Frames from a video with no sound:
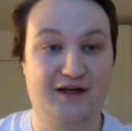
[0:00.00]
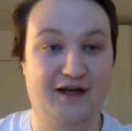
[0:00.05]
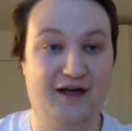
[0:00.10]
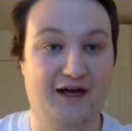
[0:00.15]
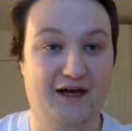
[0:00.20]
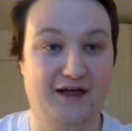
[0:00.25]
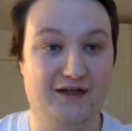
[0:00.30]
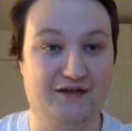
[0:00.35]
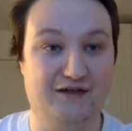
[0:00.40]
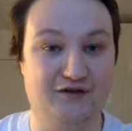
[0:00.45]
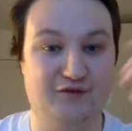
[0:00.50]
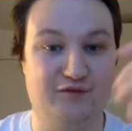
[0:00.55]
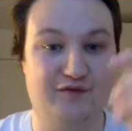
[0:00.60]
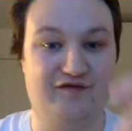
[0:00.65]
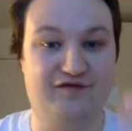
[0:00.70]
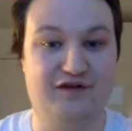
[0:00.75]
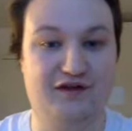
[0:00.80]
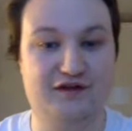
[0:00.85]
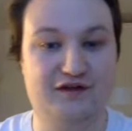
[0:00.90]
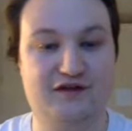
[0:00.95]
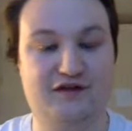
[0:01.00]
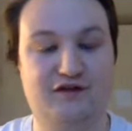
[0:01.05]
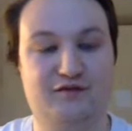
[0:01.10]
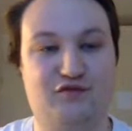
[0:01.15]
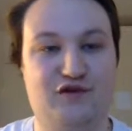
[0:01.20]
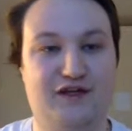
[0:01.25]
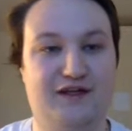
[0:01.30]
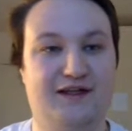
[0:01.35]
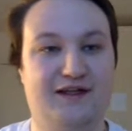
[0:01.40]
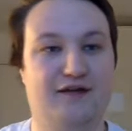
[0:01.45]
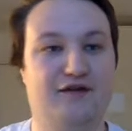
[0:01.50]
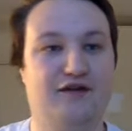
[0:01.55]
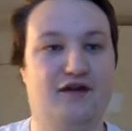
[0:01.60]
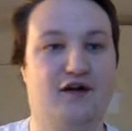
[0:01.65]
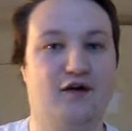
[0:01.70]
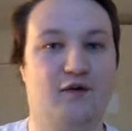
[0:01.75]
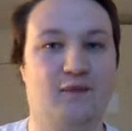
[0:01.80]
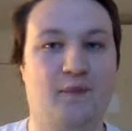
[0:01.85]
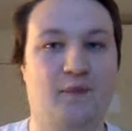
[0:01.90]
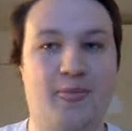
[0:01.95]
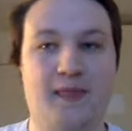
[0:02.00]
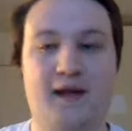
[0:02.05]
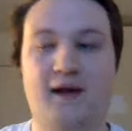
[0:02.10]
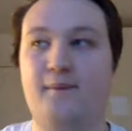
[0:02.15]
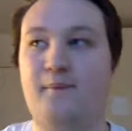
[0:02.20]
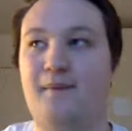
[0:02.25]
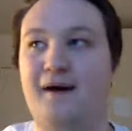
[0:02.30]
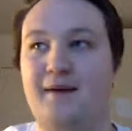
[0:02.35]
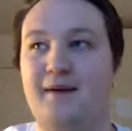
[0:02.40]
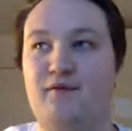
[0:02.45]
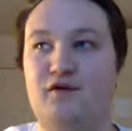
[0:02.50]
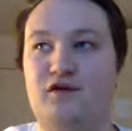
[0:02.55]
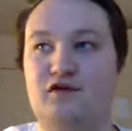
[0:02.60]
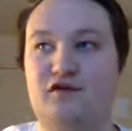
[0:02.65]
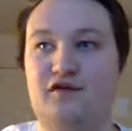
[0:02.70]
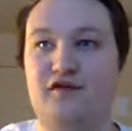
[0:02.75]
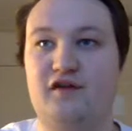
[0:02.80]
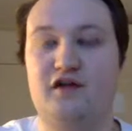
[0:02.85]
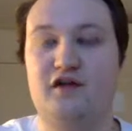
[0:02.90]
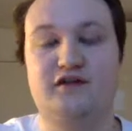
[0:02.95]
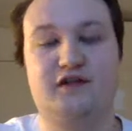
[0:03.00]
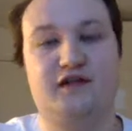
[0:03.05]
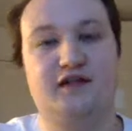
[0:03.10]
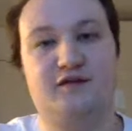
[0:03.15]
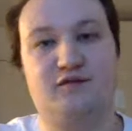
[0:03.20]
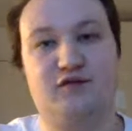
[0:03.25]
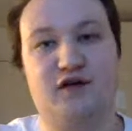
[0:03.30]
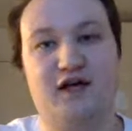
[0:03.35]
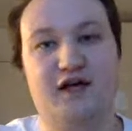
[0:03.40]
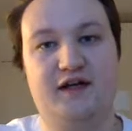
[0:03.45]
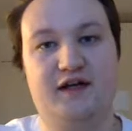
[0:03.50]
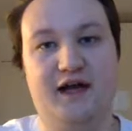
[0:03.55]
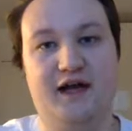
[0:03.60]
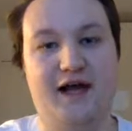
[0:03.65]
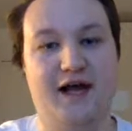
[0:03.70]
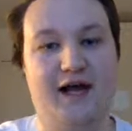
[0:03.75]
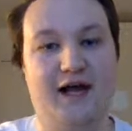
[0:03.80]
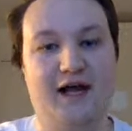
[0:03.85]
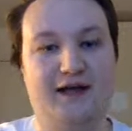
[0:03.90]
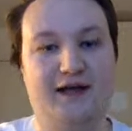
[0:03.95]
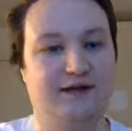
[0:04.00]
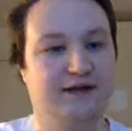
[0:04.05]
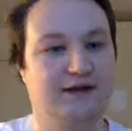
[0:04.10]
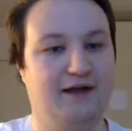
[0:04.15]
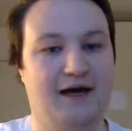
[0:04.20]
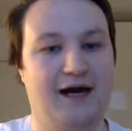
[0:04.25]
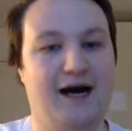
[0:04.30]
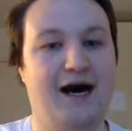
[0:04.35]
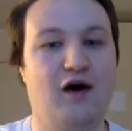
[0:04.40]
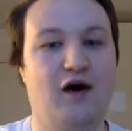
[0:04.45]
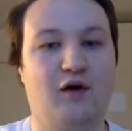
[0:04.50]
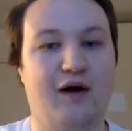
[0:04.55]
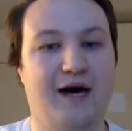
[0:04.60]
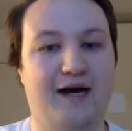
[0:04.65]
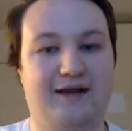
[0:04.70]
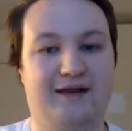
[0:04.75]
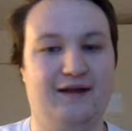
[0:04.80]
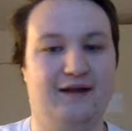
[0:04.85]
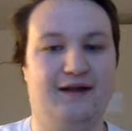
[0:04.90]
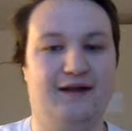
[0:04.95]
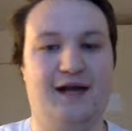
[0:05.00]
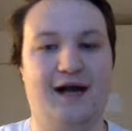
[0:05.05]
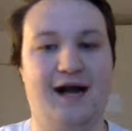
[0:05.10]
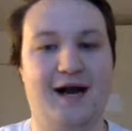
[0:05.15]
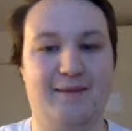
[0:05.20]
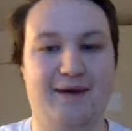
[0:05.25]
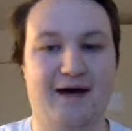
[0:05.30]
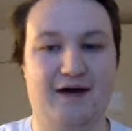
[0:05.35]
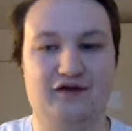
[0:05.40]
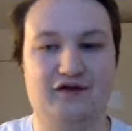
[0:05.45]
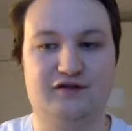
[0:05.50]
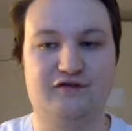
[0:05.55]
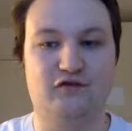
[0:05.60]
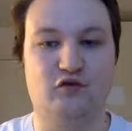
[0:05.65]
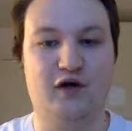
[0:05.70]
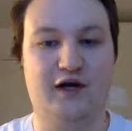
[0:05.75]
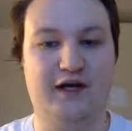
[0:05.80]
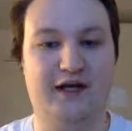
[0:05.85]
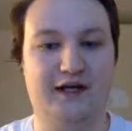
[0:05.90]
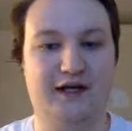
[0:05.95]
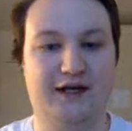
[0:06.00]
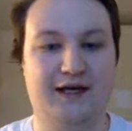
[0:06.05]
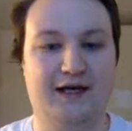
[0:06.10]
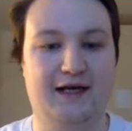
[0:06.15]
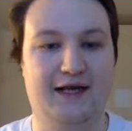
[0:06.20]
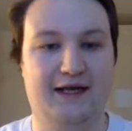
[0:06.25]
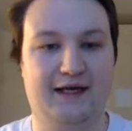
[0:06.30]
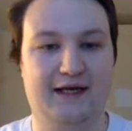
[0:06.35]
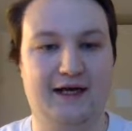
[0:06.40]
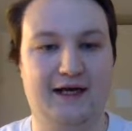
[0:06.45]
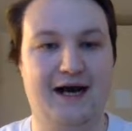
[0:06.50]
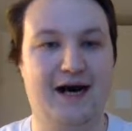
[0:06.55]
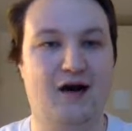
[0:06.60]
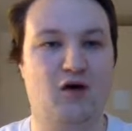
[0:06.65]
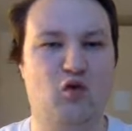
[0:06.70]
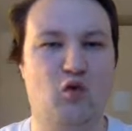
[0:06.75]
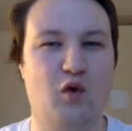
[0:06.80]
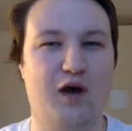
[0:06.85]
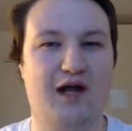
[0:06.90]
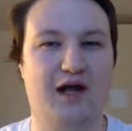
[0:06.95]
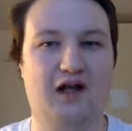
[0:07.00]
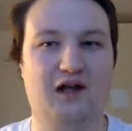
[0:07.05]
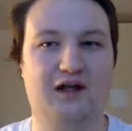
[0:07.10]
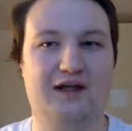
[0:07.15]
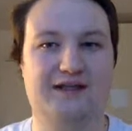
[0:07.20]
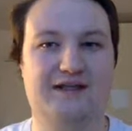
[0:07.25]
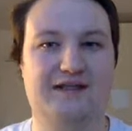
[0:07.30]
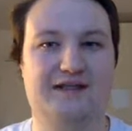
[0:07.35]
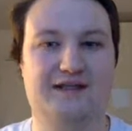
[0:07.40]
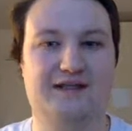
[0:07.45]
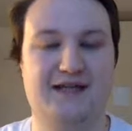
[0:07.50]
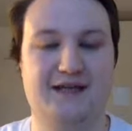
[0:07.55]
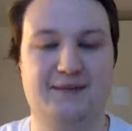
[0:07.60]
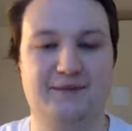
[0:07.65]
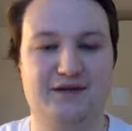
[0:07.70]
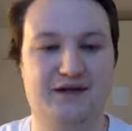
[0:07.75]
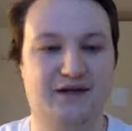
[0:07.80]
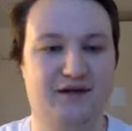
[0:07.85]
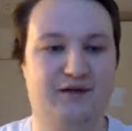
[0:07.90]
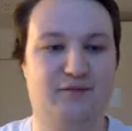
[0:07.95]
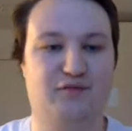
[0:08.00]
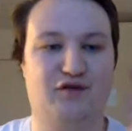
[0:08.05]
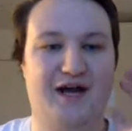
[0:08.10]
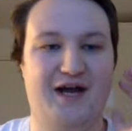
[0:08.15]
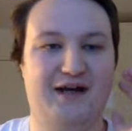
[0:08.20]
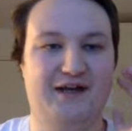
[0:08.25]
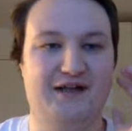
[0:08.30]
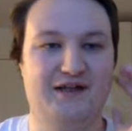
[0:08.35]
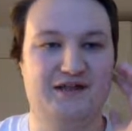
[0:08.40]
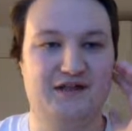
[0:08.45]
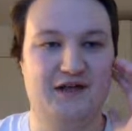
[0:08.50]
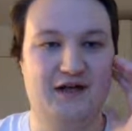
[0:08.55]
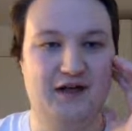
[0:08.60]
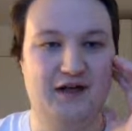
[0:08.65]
So it would be fun to just break down, my personal thoughts on each brand and how I think Habanos have run it and like how well esteemed the brand is.